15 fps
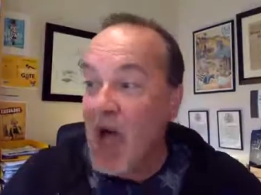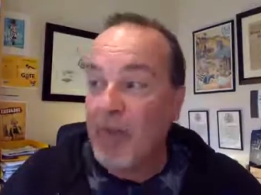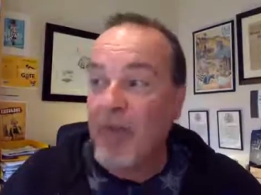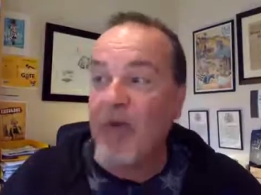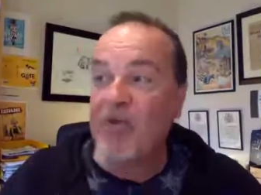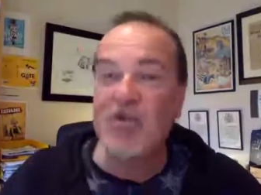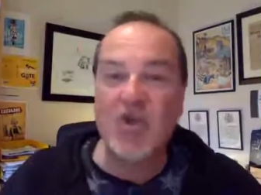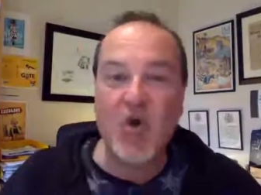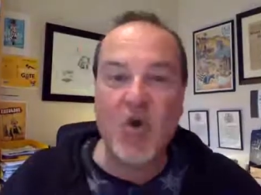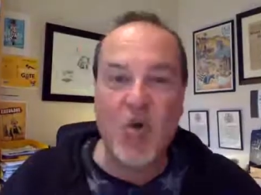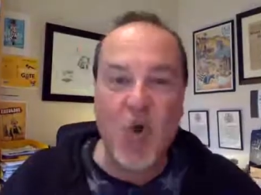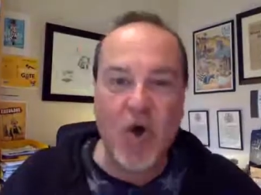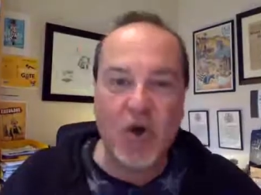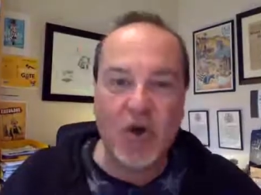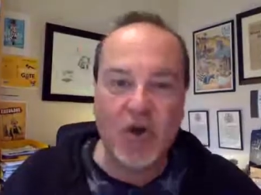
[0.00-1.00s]
about to
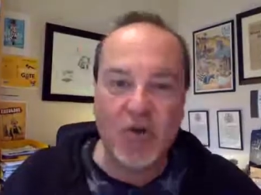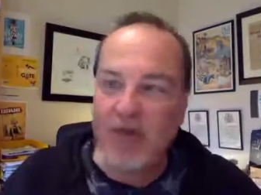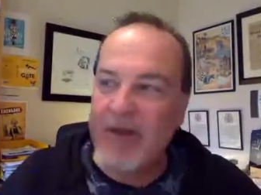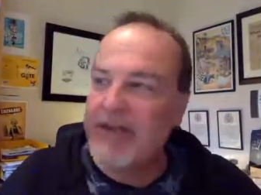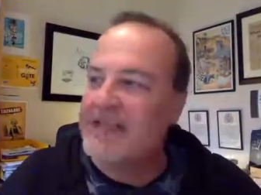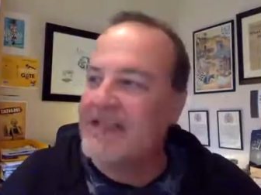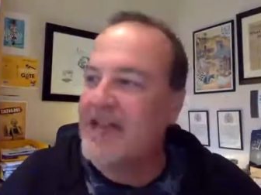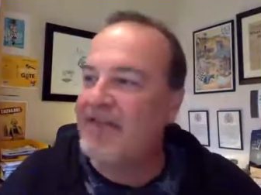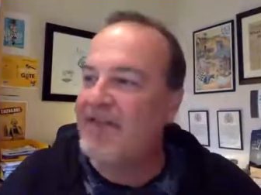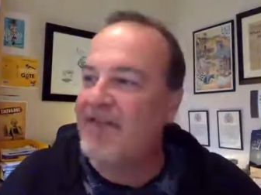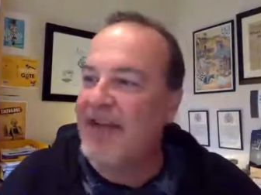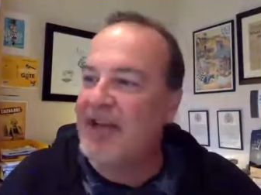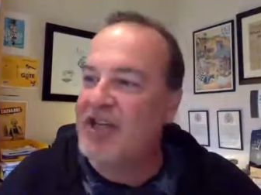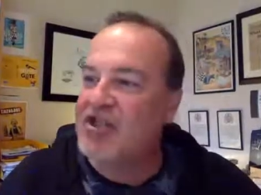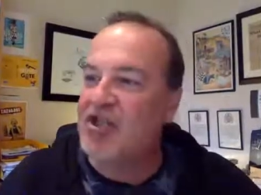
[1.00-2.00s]
go on a great
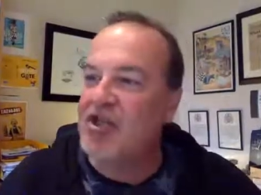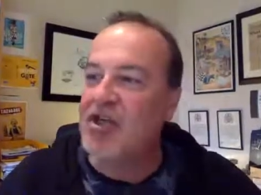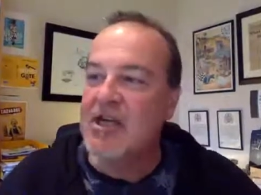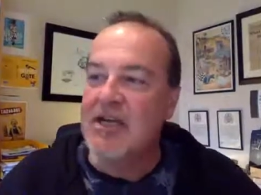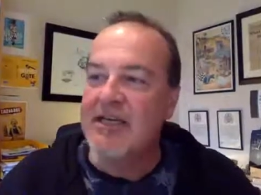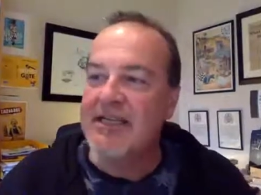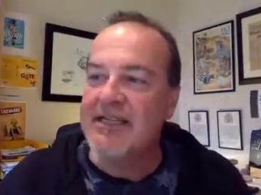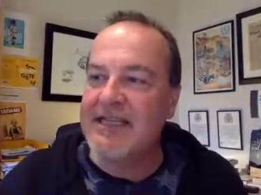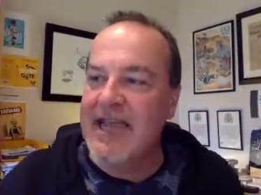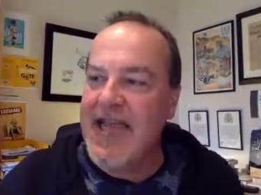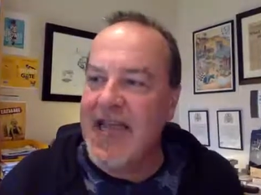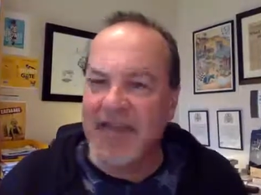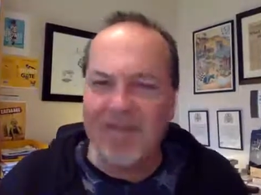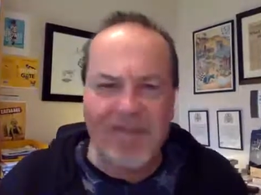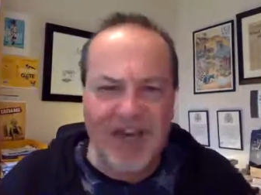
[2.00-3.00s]
adventure to
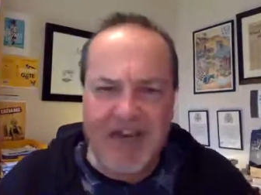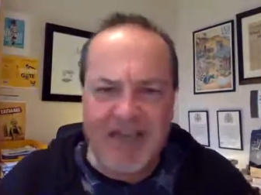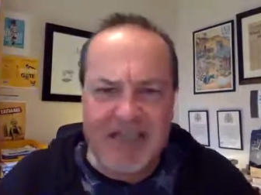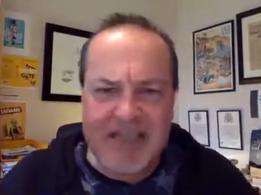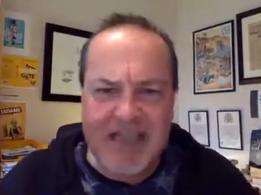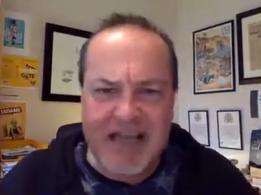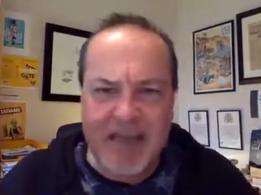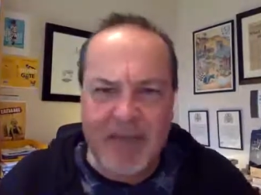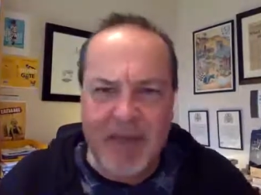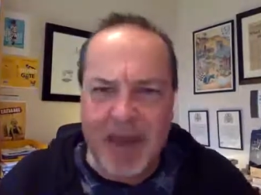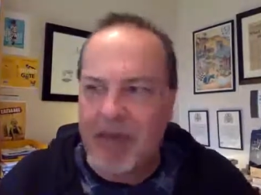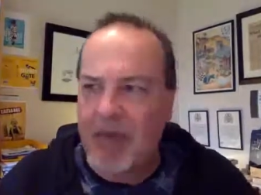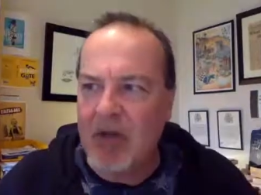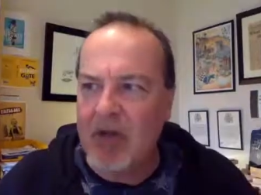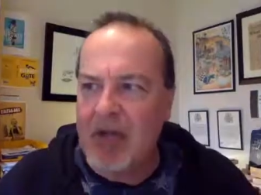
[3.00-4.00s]
see fascinating
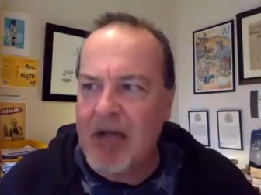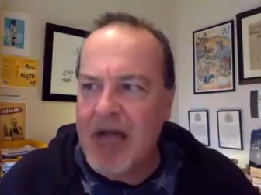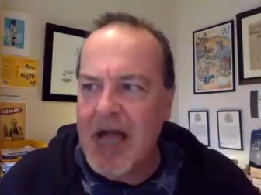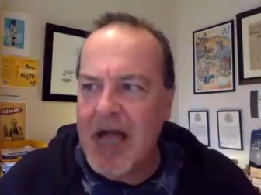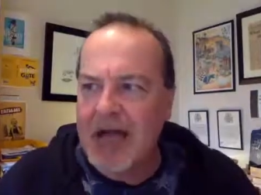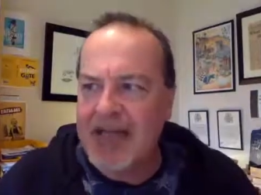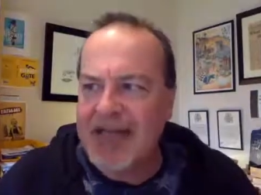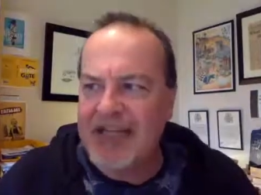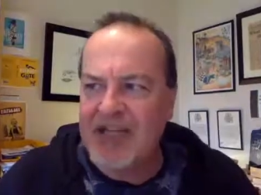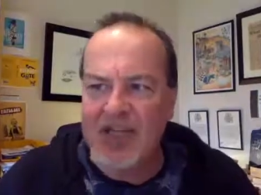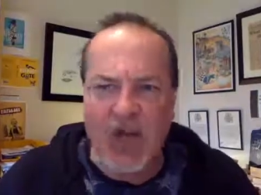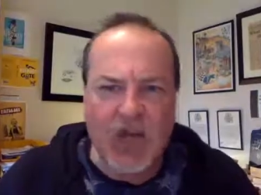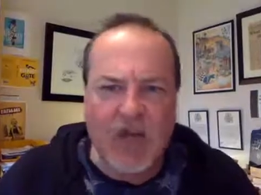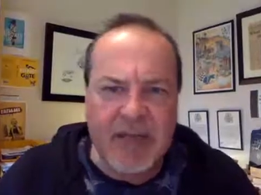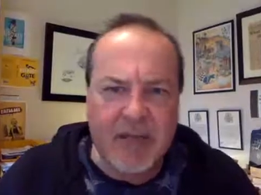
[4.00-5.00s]
people and
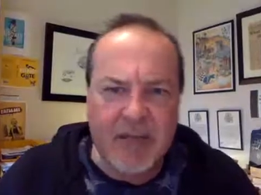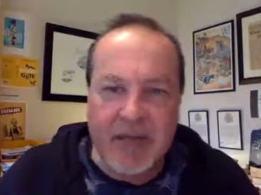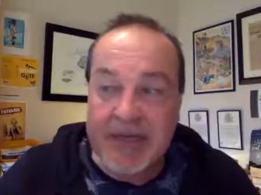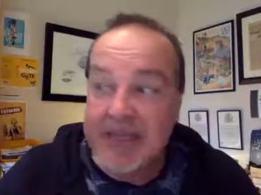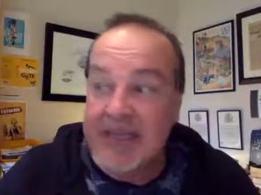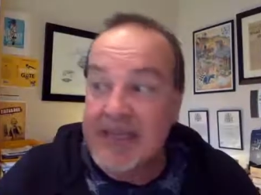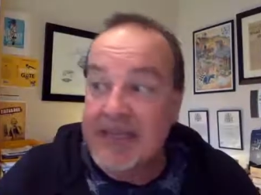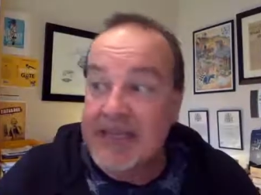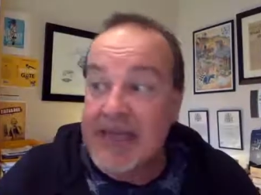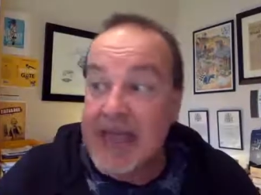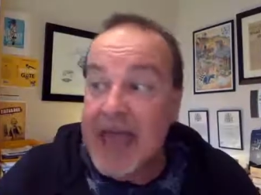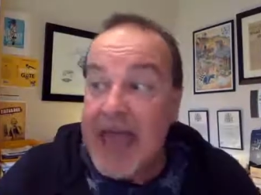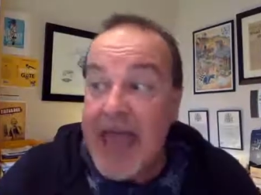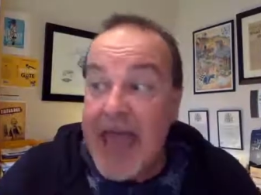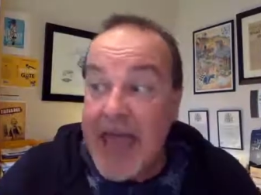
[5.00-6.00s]
exotic places
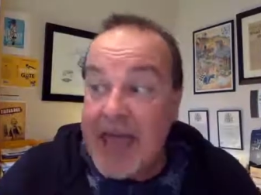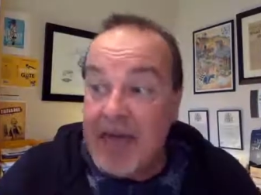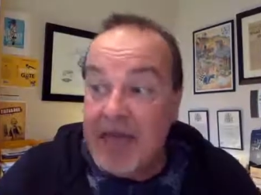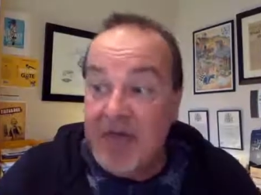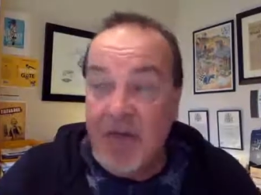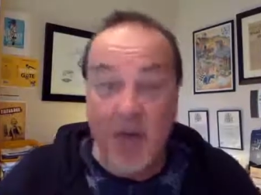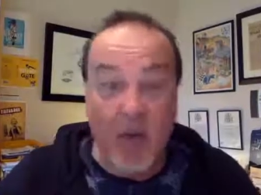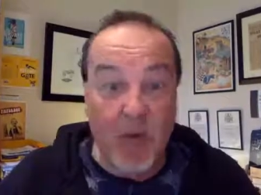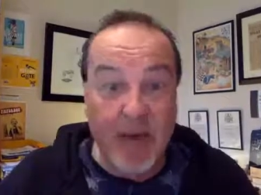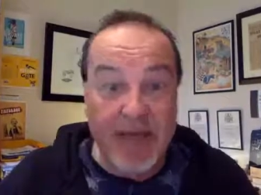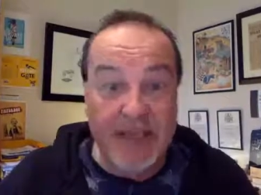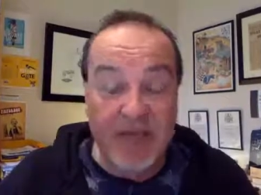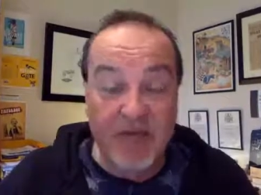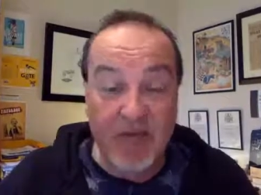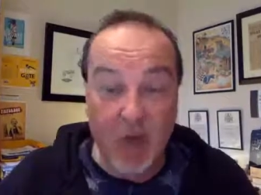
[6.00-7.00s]
hidden from the
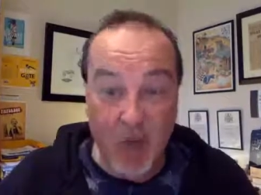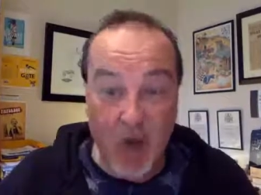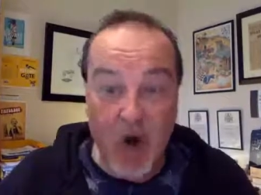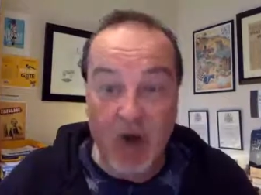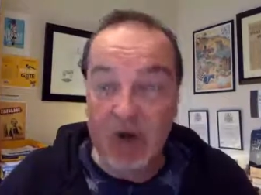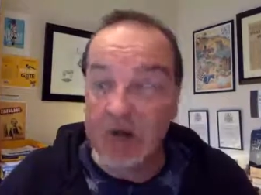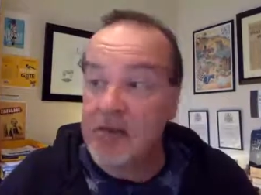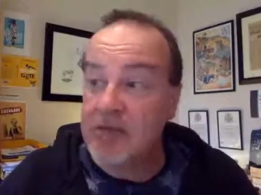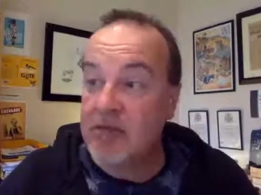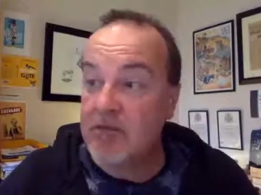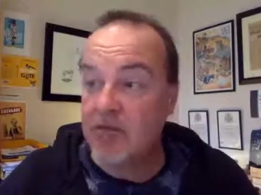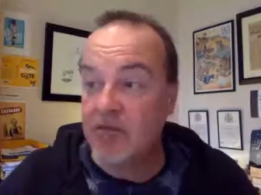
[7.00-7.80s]
rest of the world.